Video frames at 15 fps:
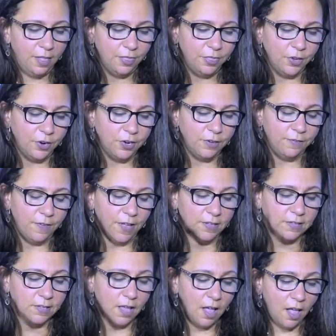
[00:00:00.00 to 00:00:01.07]
Third
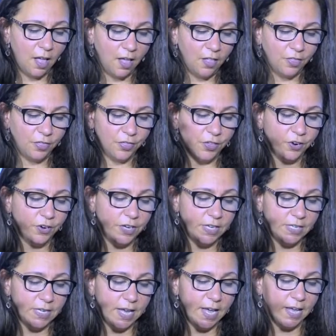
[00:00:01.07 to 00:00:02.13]
offense,
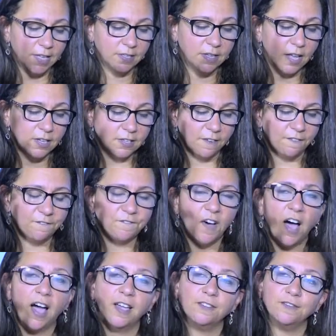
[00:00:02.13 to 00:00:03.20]
30 days to
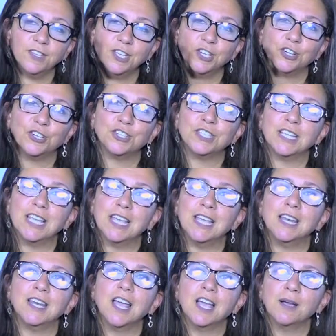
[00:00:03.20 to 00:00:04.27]
5 years
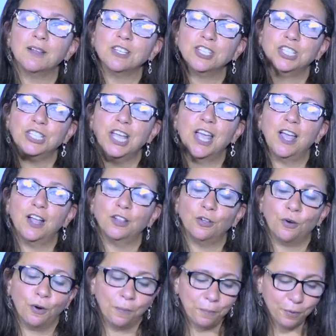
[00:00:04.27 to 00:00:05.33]
in jail
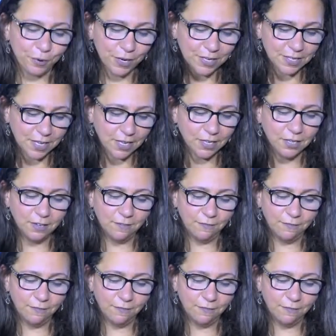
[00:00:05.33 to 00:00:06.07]
or prison,